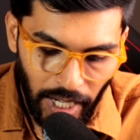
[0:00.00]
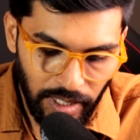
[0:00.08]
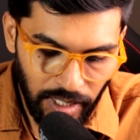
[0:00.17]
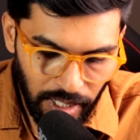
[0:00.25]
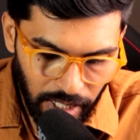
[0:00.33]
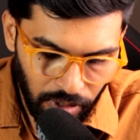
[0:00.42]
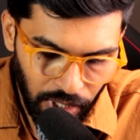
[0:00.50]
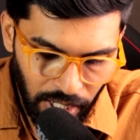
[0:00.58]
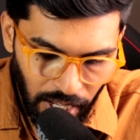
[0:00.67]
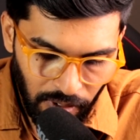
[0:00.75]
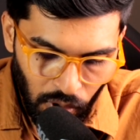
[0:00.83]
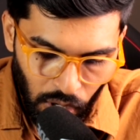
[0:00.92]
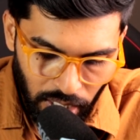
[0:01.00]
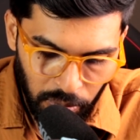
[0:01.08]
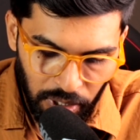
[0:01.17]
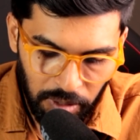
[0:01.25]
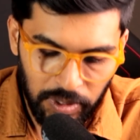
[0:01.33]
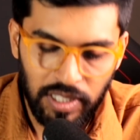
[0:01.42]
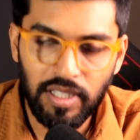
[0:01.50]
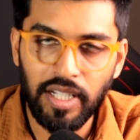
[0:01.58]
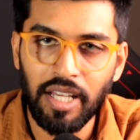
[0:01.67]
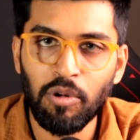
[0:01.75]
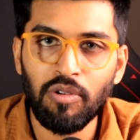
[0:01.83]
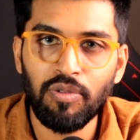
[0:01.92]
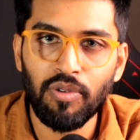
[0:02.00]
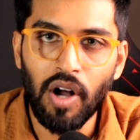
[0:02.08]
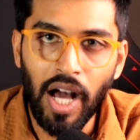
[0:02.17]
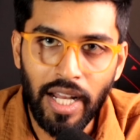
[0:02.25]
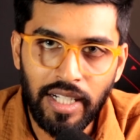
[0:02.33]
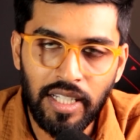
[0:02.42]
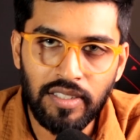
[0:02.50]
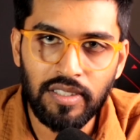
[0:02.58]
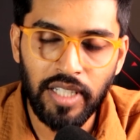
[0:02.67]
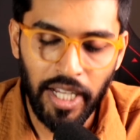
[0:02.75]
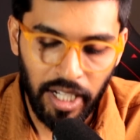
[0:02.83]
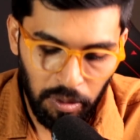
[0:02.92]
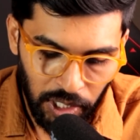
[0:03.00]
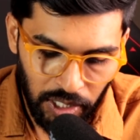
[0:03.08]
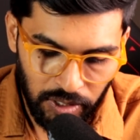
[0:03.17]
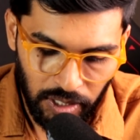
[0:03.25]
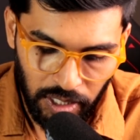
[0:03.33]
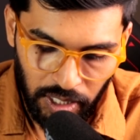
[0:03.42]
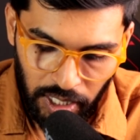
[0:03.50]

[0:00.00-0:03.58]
And then, like, we have RDBMS in the name of RDS in AWS,